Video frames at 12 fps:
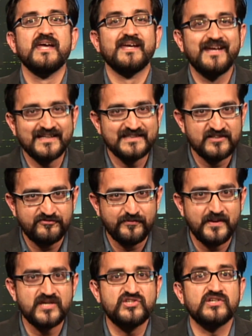get the
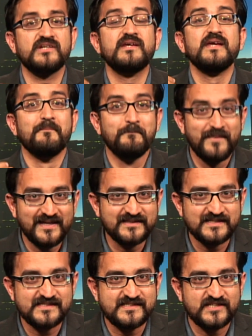information, make the
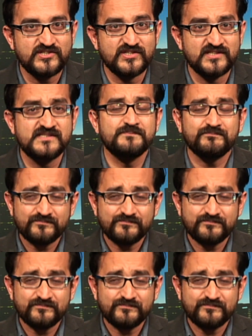decisions.